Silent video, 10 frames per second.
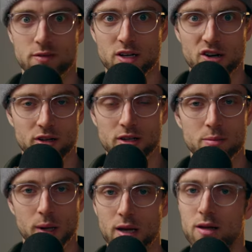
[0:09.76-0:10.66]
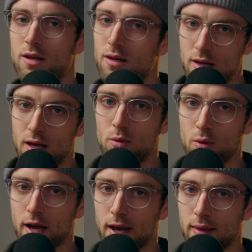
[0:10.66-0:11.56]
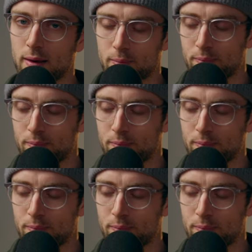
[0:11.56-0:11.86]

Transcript: even nearly, but we're getting there.